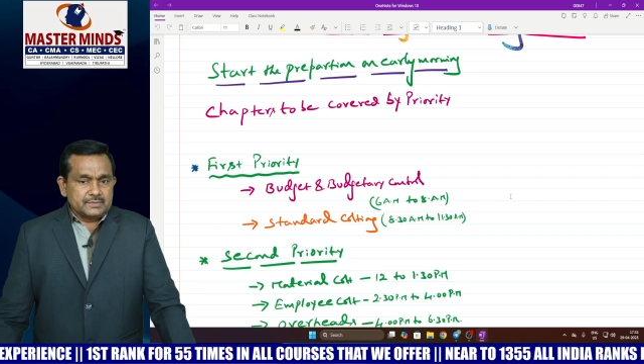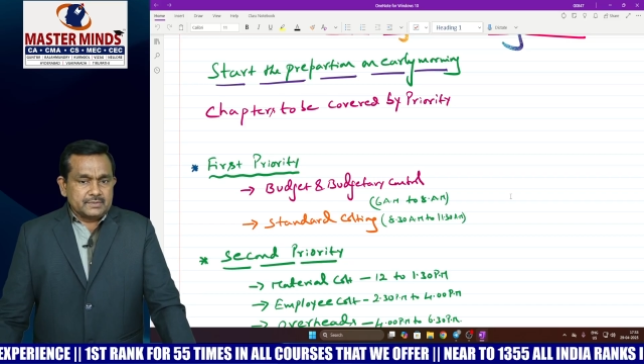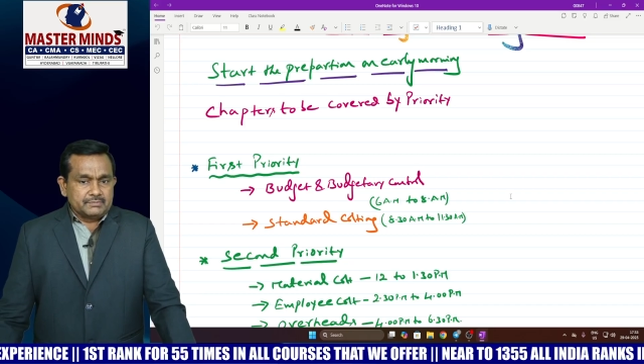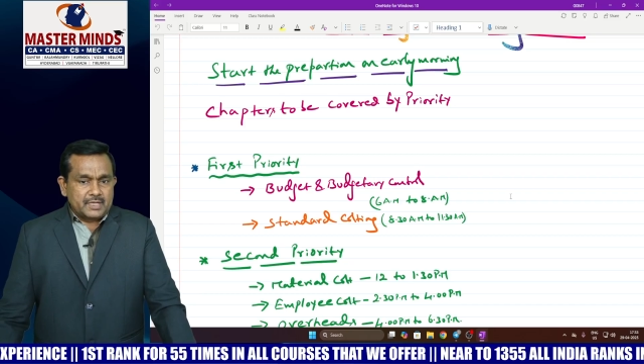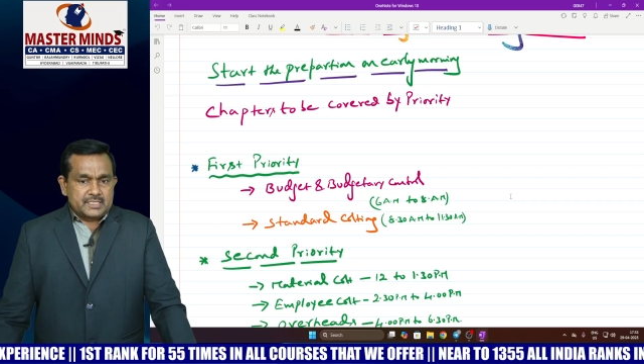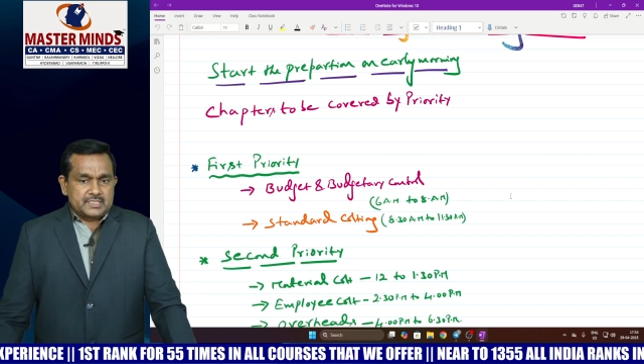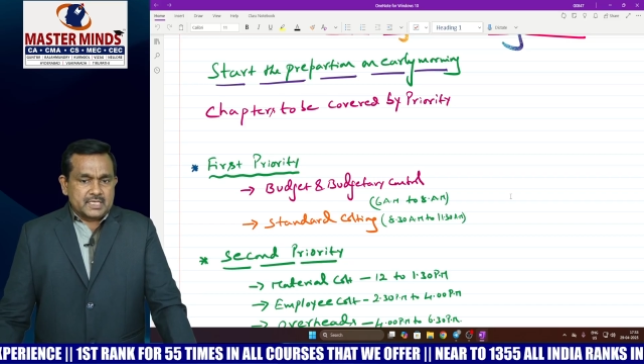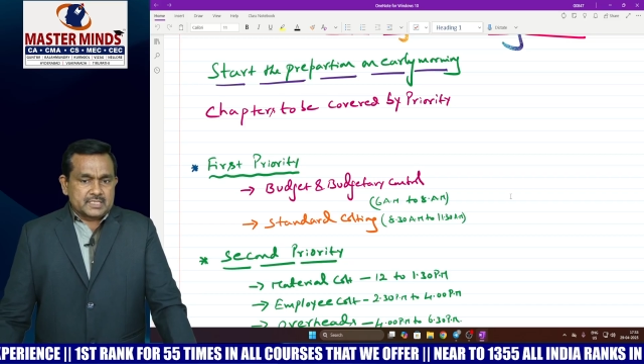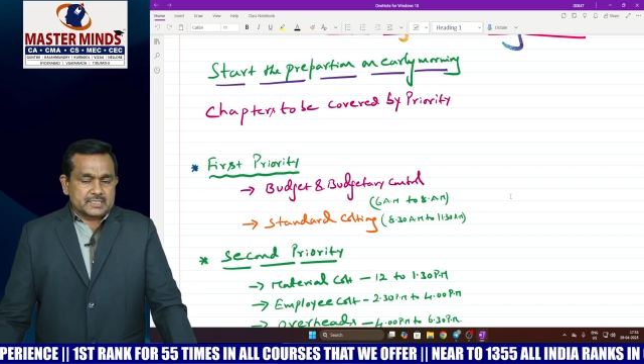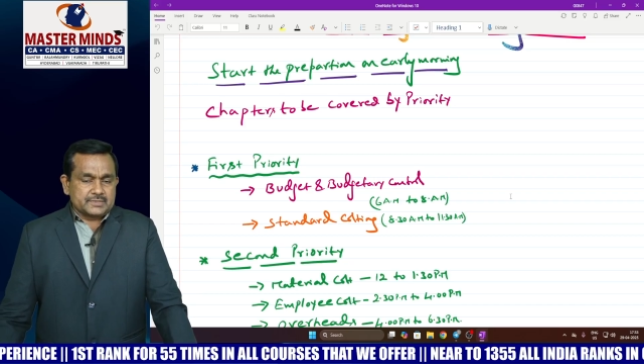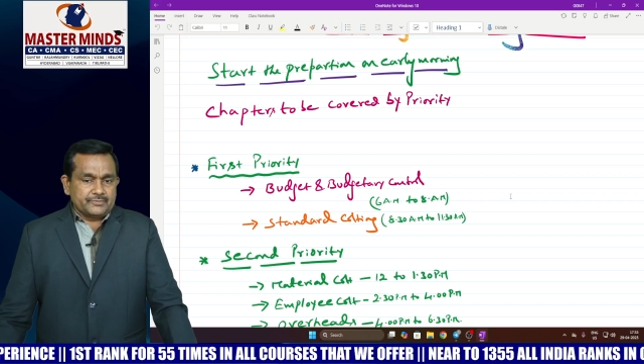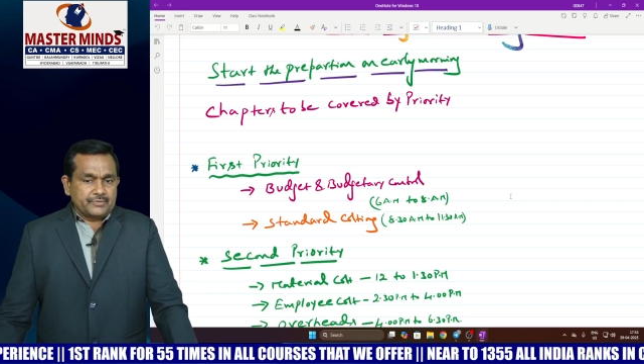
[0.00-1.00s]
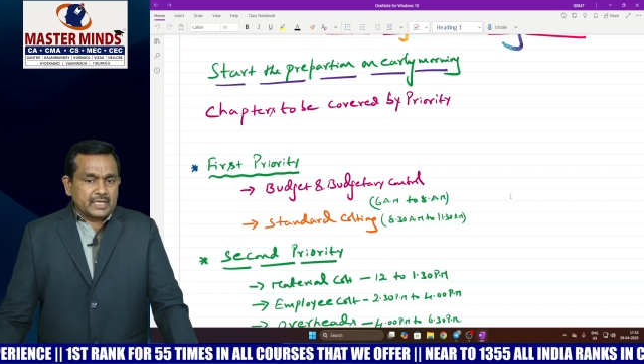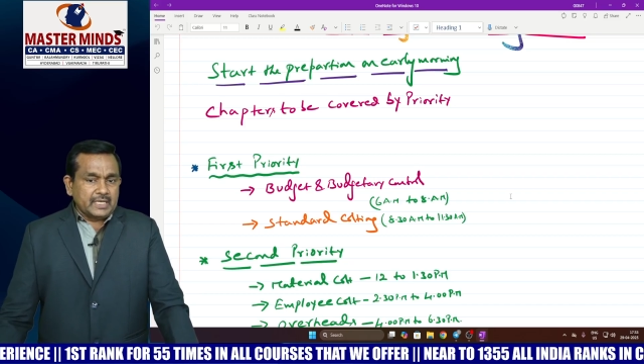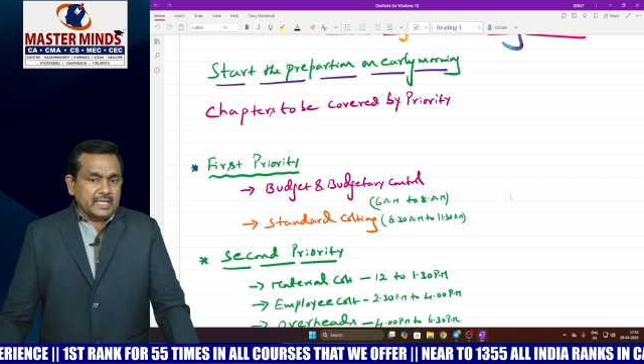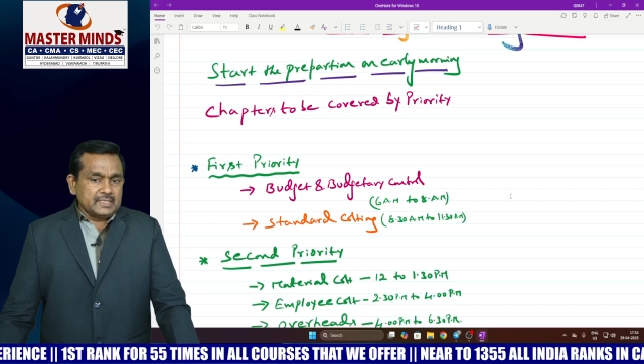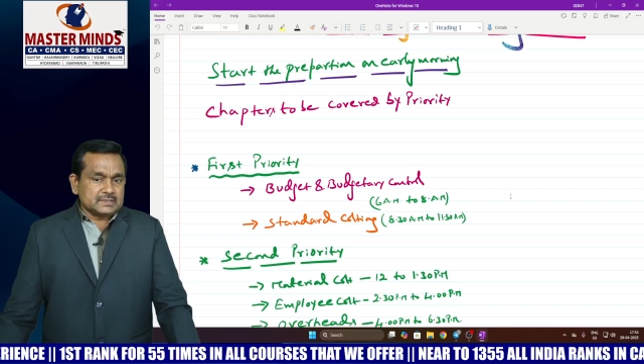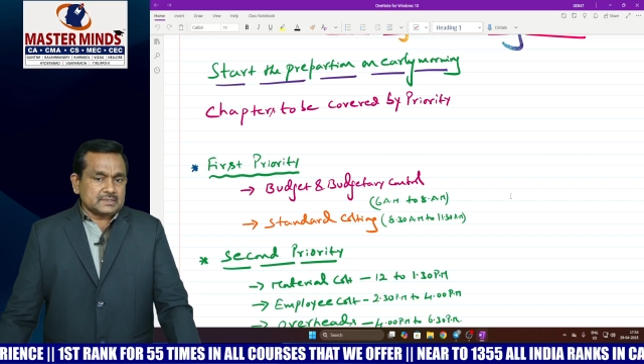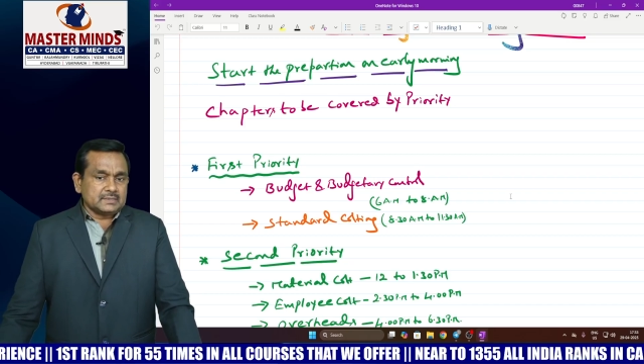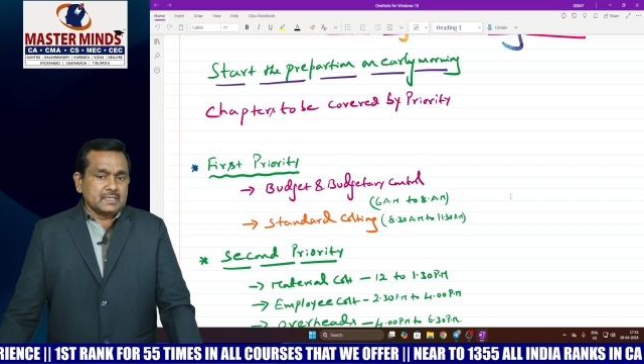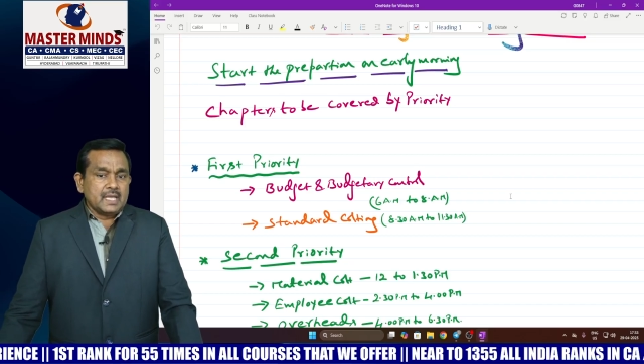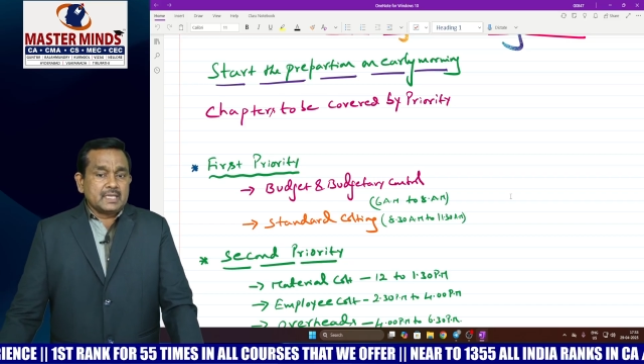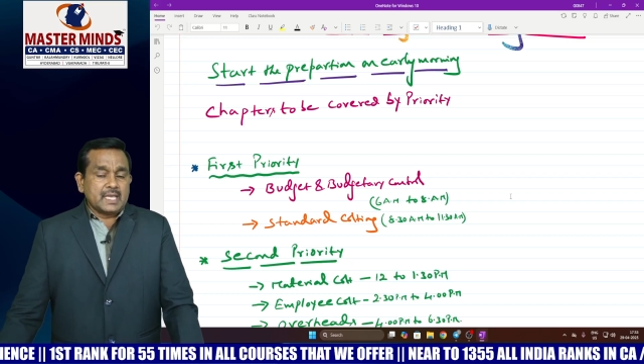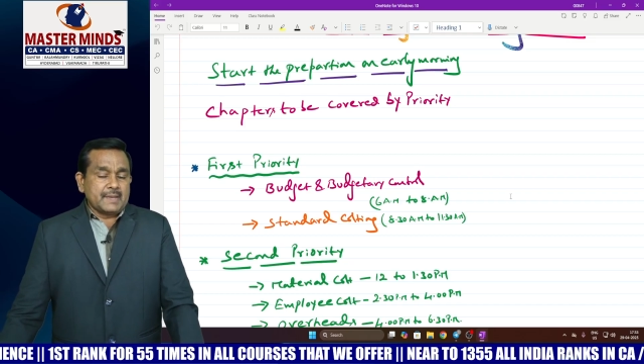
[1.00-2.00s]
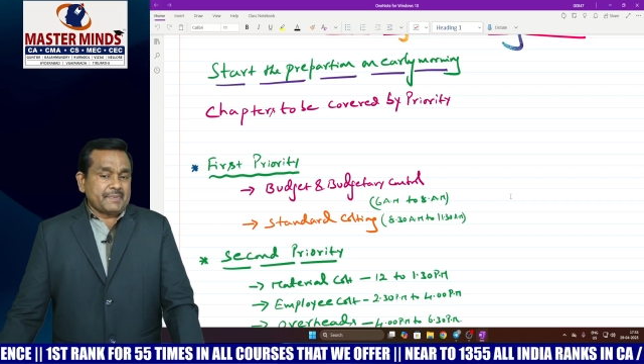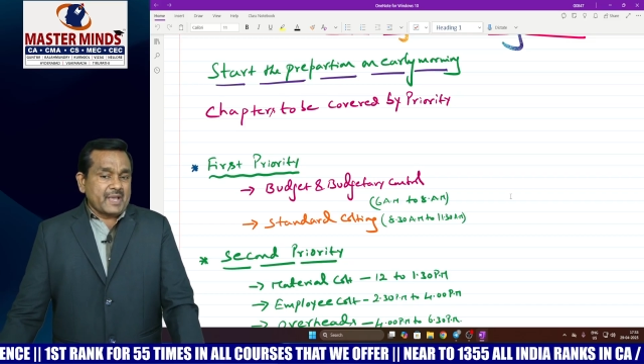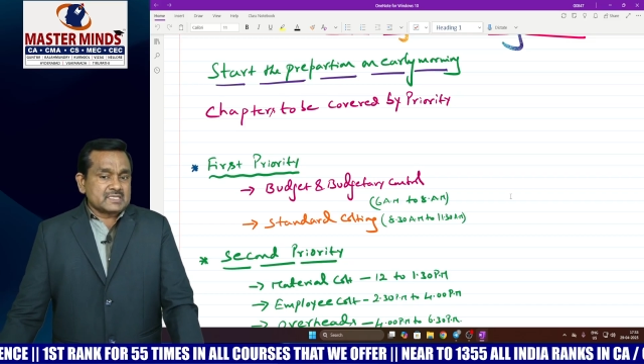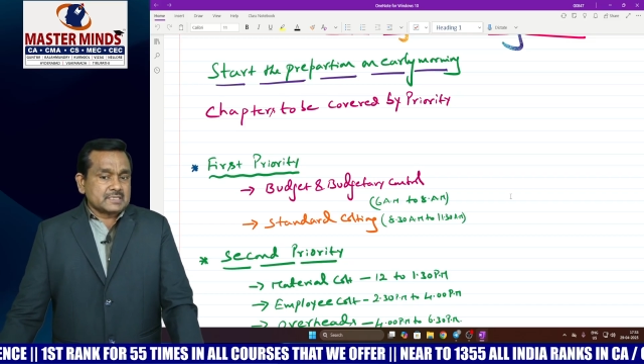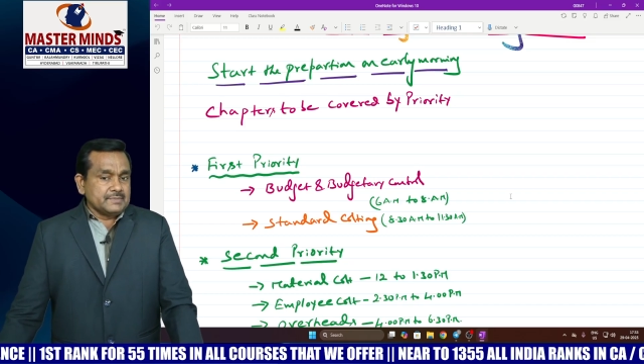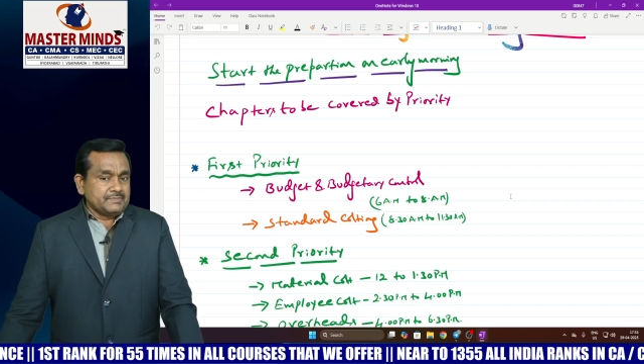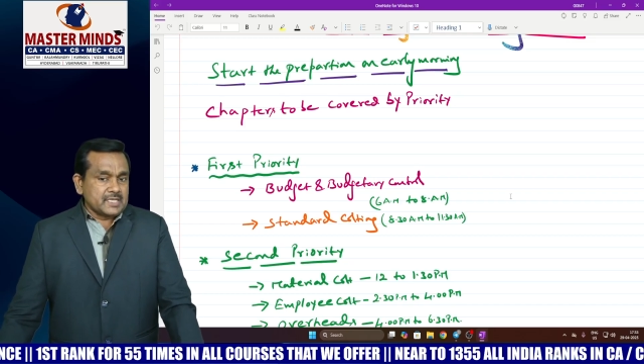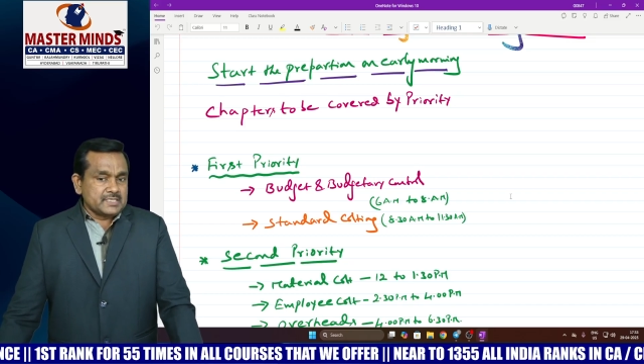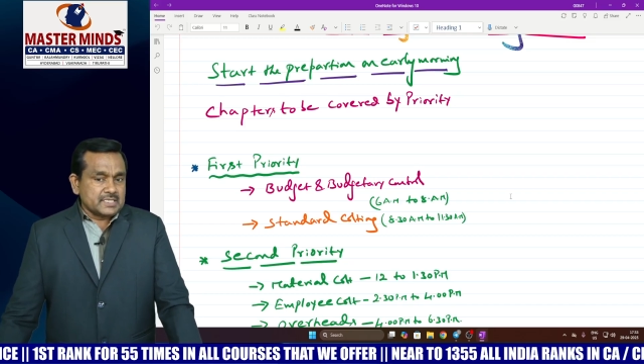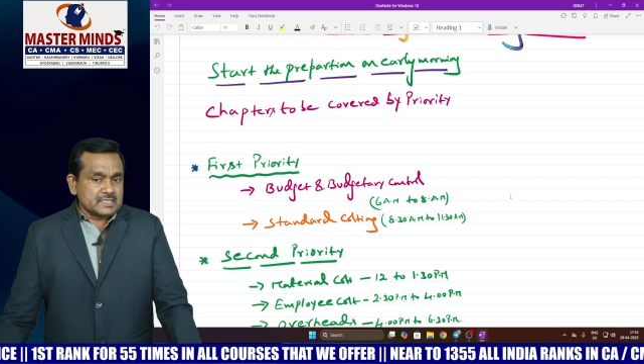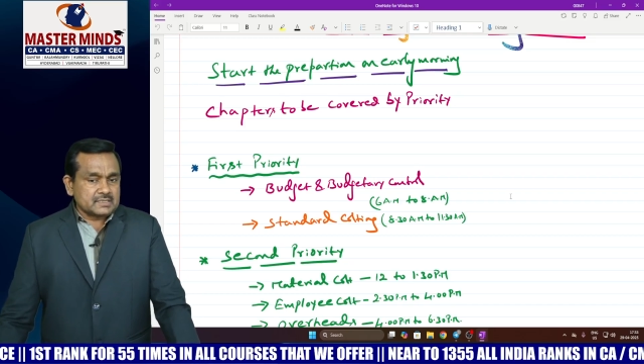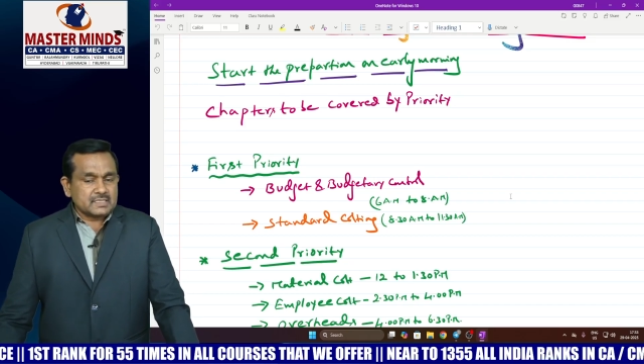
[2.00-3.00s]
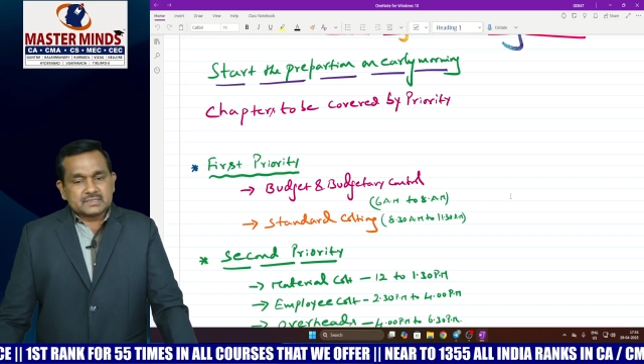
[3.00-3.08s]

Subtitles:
budgets. One is capacity budgets,